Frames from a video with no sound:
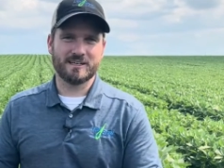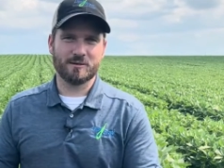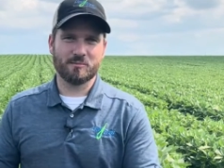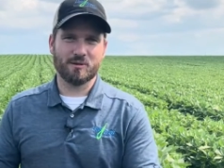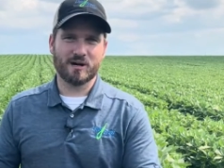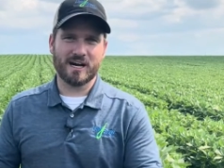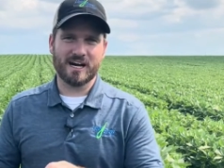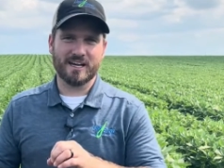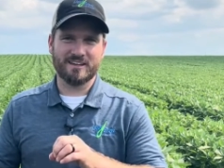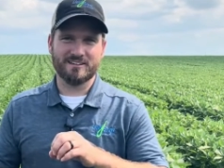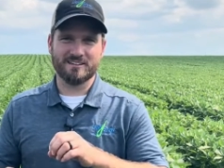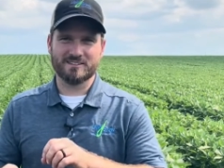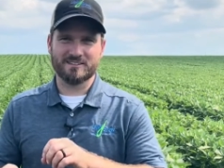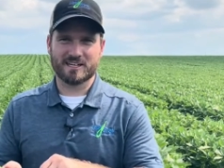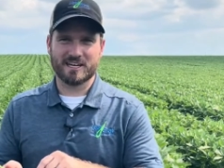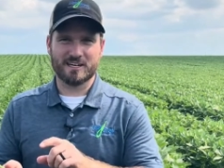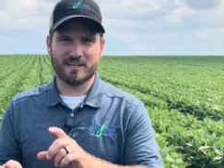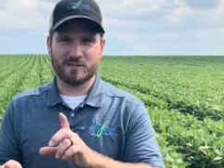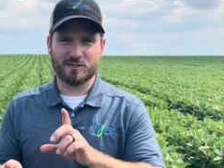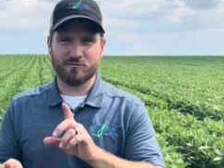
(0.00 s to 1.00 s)
in a pod that's
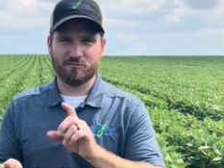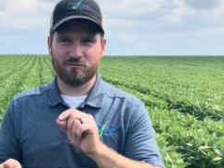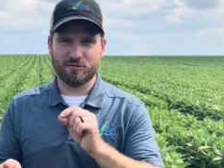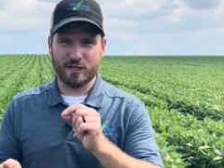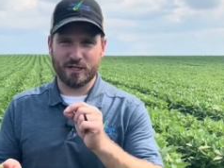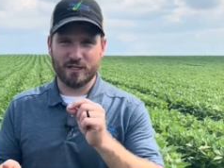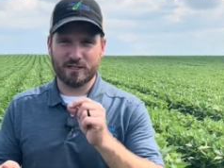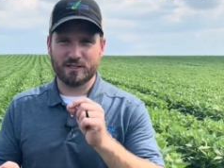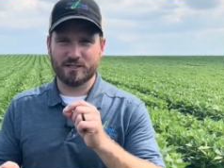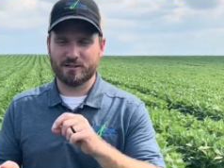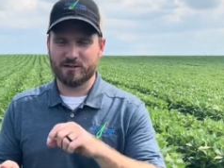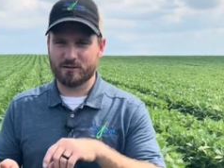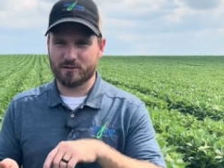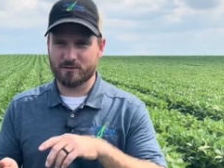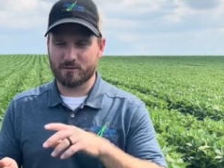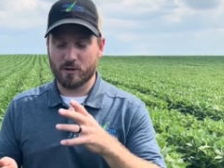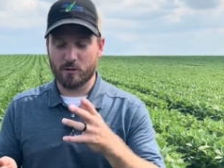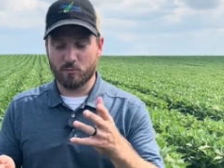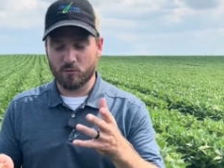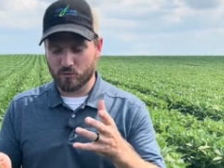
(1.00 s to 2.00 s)
kind of deflated
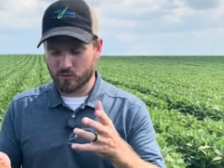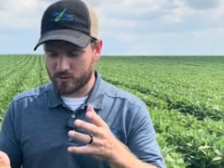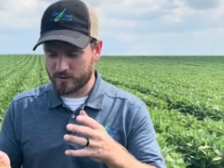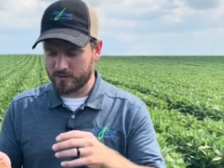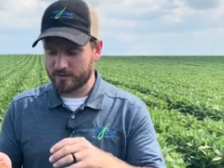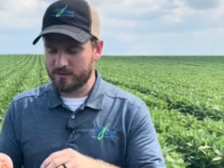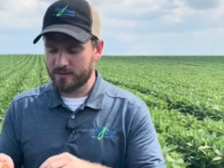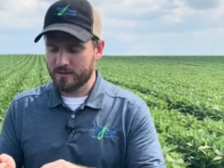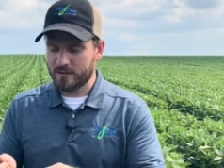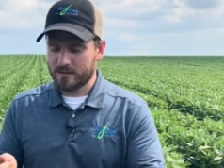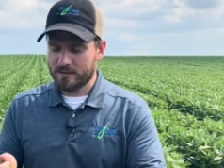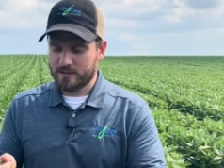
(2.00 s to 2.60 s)
or aborted,